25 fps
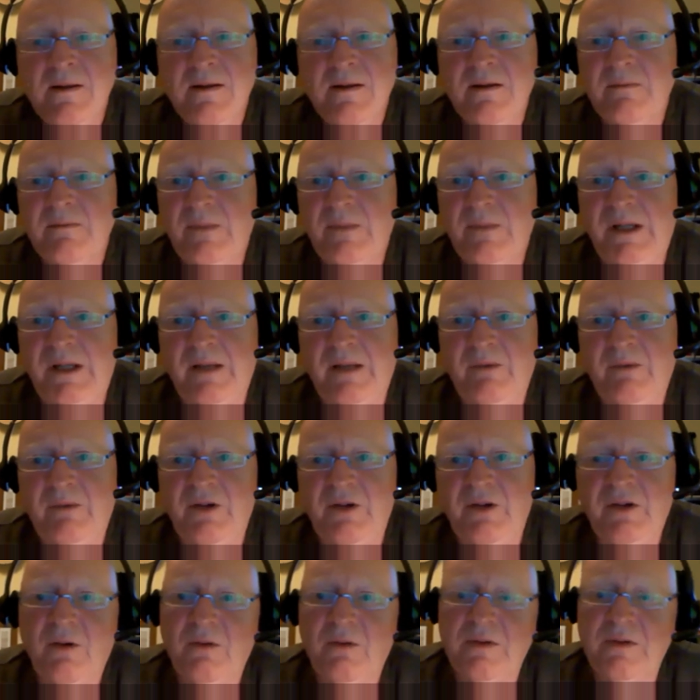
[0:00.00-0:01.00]
been able
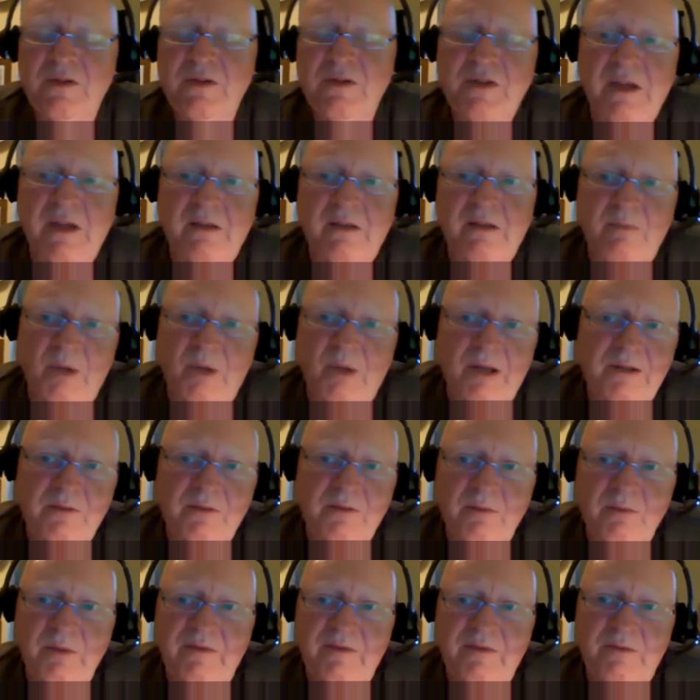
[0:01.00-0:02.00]
to go and say goodbye to
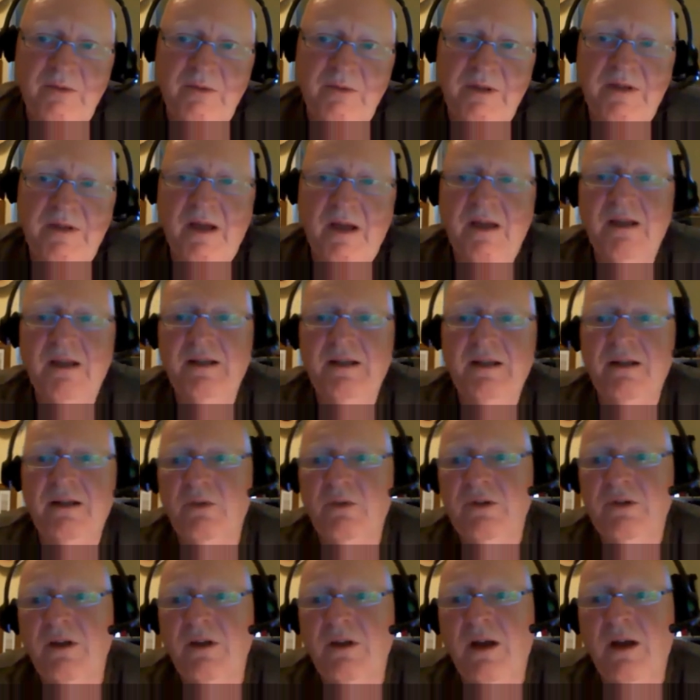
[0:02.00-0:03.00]
him before he died. I
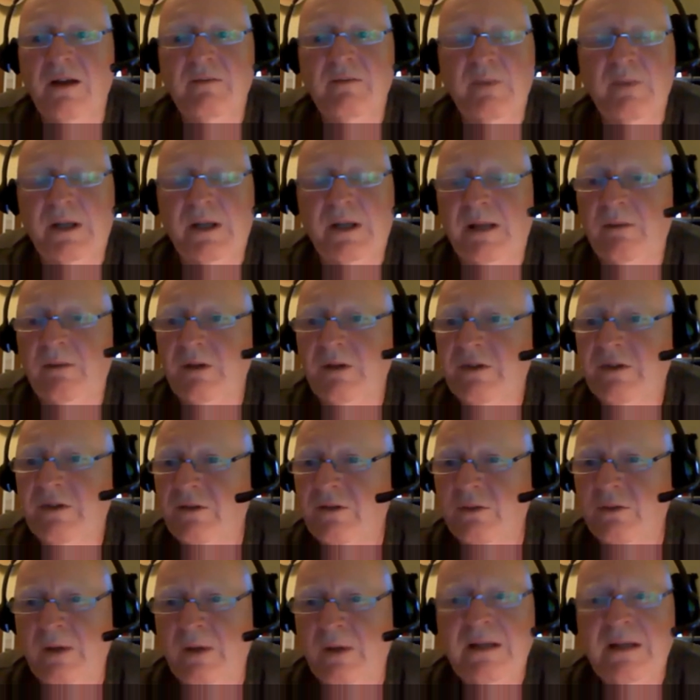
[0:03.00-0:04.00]
would not have been able to
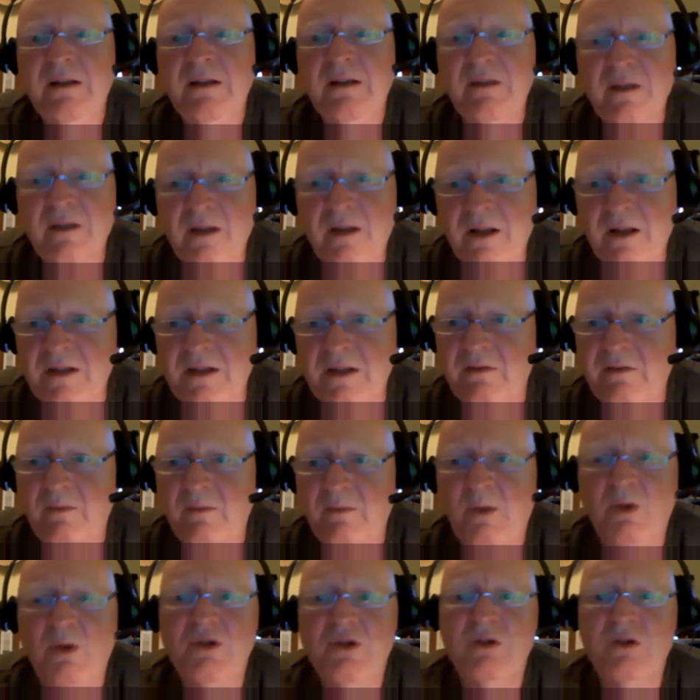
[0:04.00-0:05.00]
do any of the kinds of
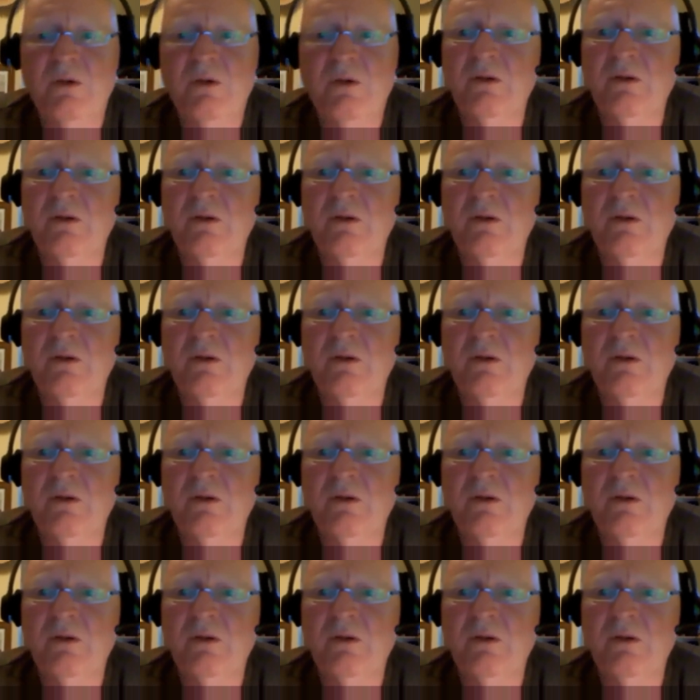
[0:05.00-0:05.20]
emotional